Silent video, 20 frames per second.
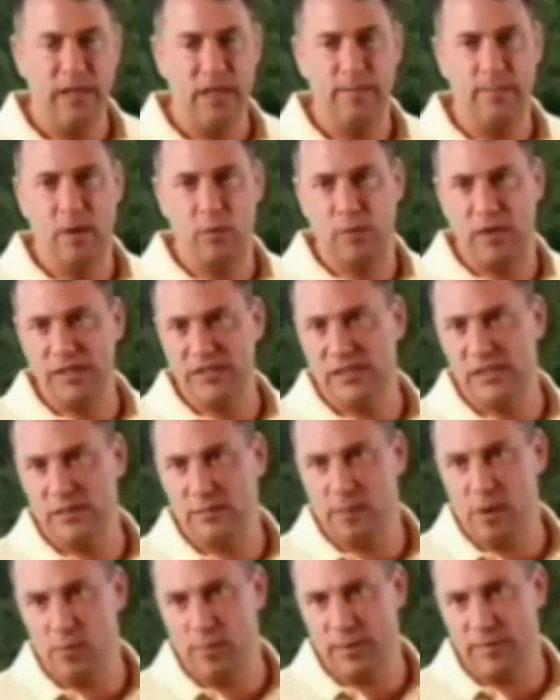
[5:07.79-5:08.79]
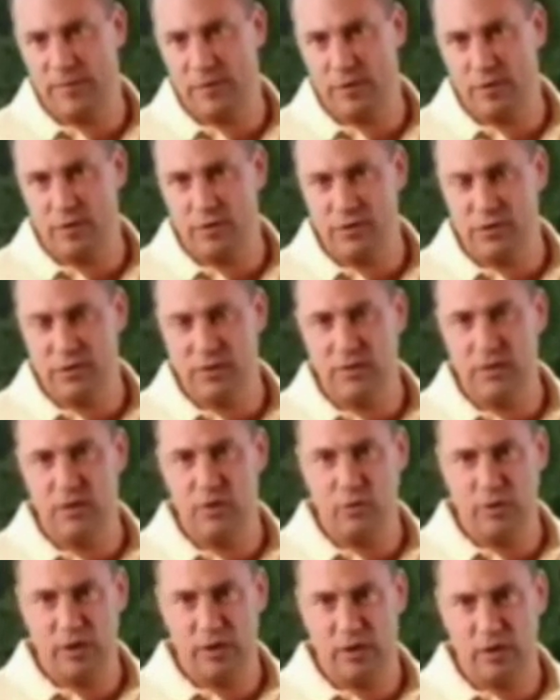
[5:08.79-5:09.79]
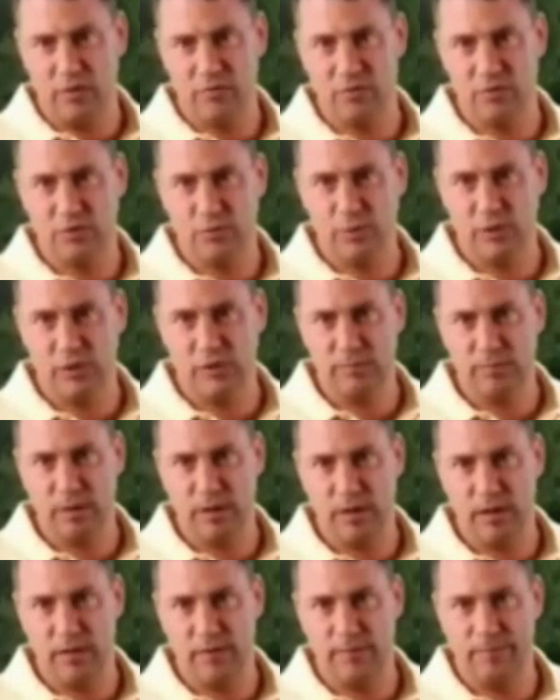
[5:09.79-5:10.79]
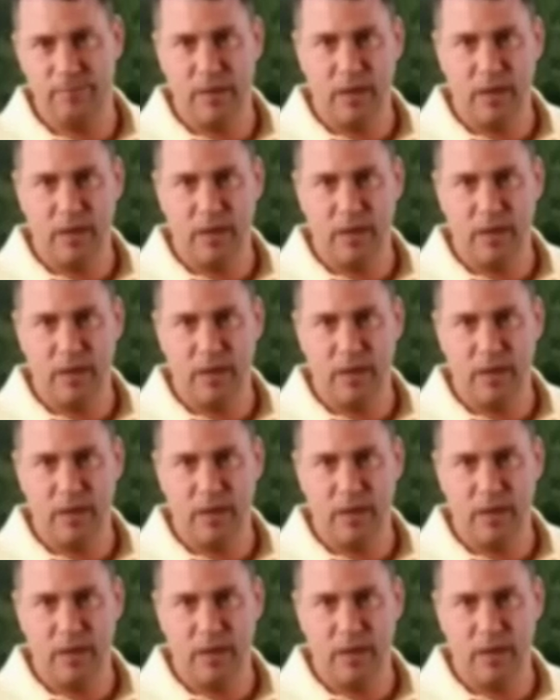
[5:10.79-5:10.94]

and by raising the moment of inertia, you get a larger sweet spot.